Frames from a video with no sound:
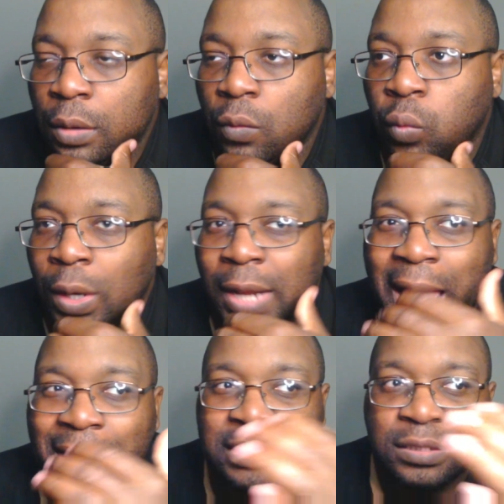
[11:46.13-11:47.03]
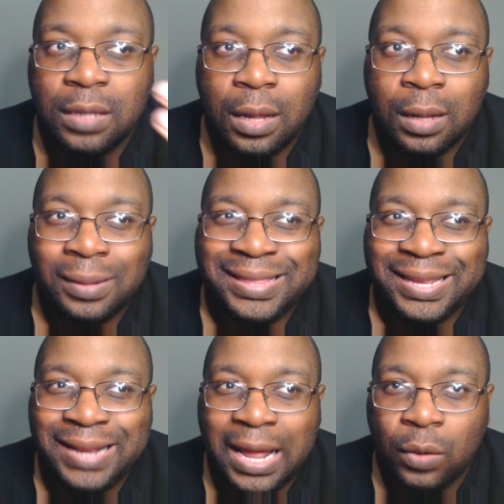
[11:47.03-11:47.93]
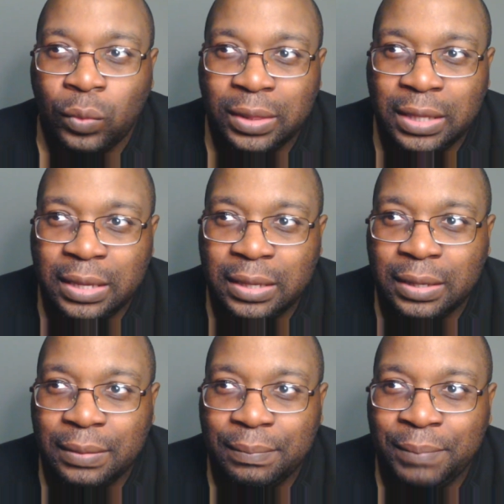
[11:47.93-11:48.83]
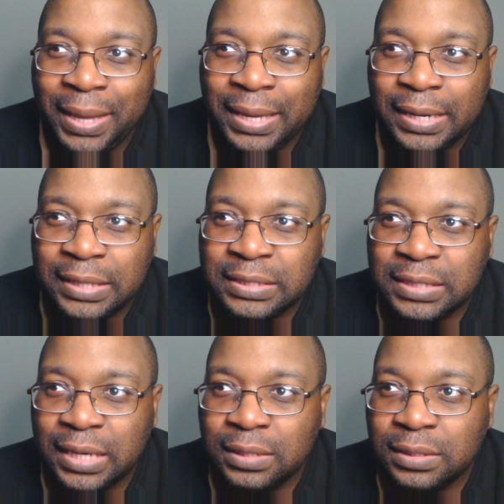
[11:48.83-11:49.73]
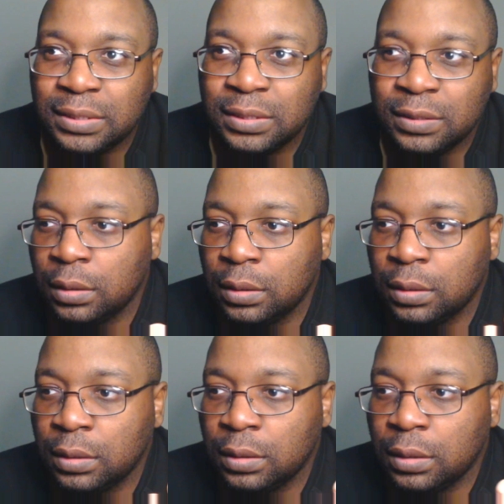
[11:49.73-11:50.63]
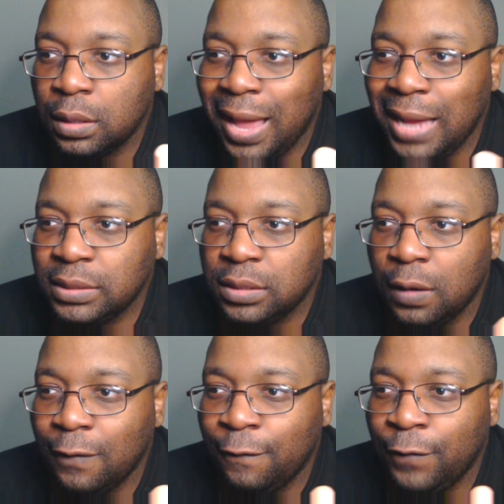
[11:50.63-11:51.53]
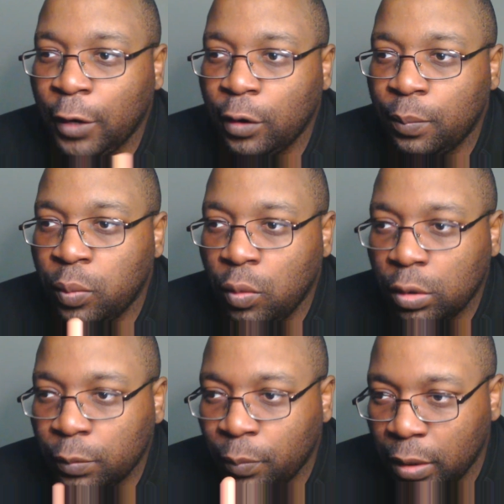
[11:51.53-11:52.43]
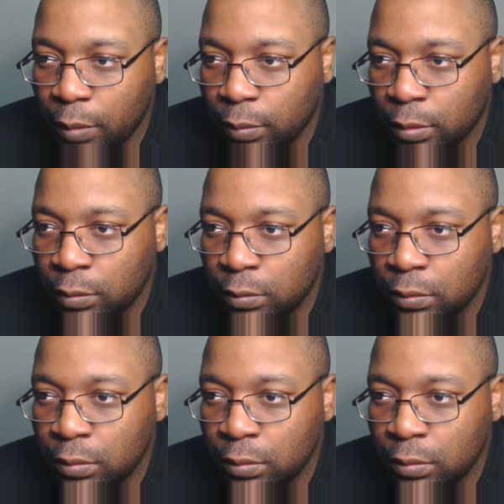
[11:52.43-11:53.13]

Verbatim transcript: What I saw did not really make any sense. I saw very poor people